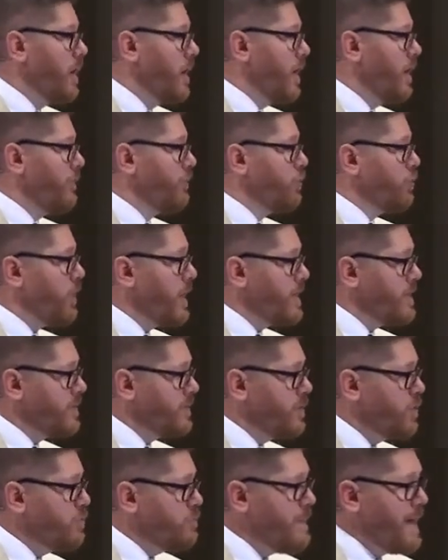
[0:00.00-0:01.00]
of Christ's
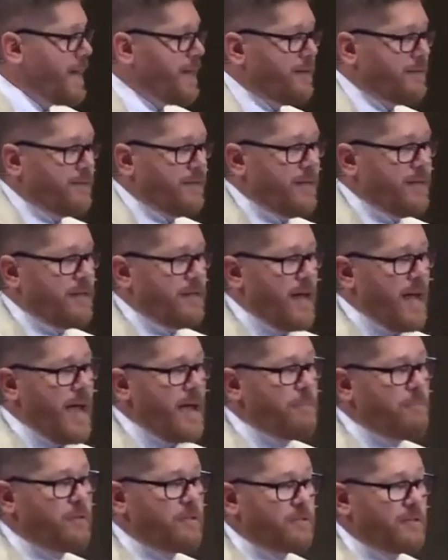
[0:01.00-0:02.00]
humanity, and the
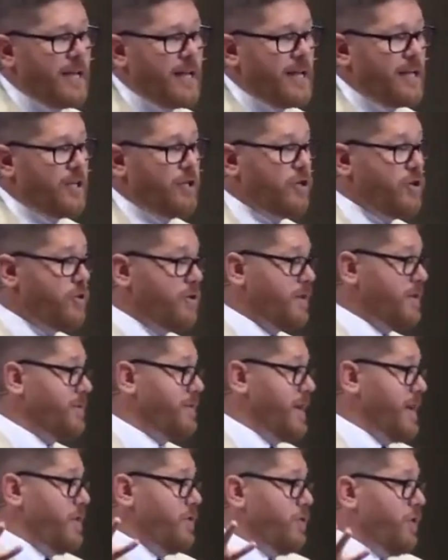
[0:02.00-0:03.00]
hypostatic union,
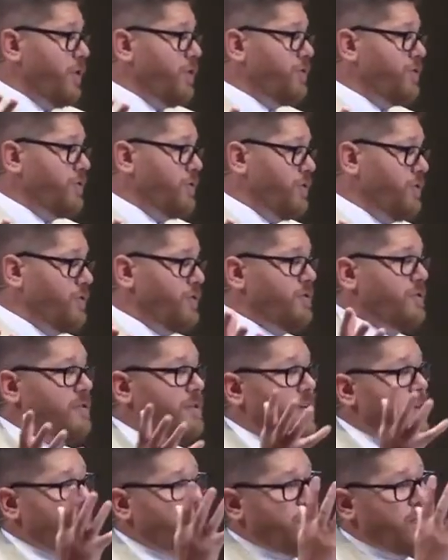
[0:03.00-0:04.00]
saying those two
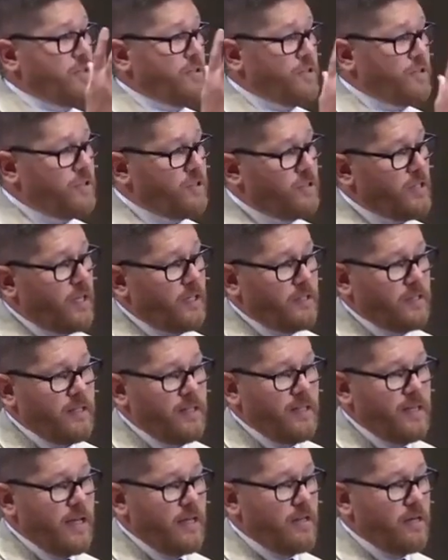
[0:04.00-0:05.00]
things are stuck
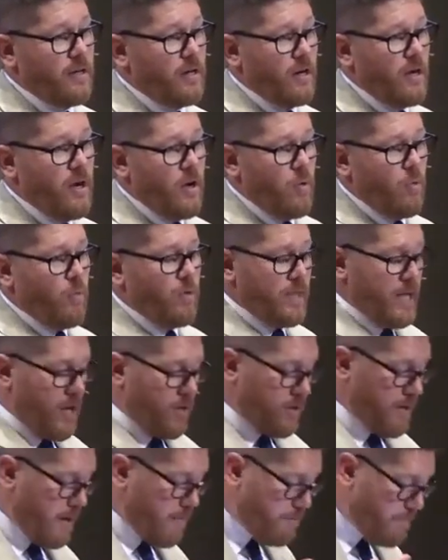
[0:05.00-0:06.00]
together
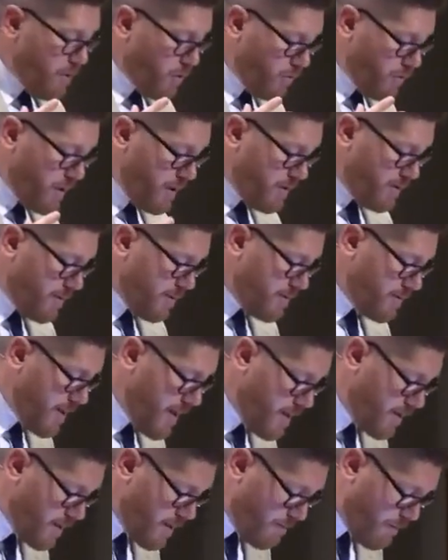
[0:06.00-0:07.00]
without the ability to
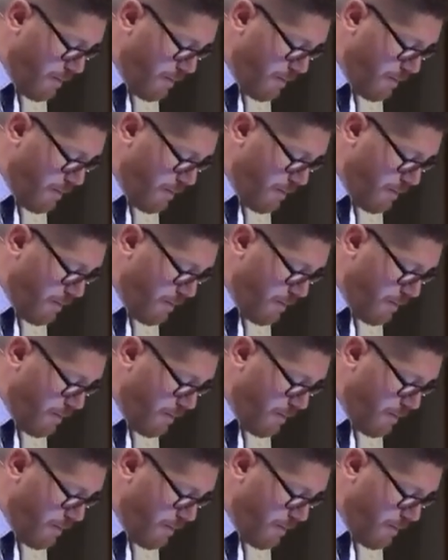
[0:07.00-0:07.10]
take them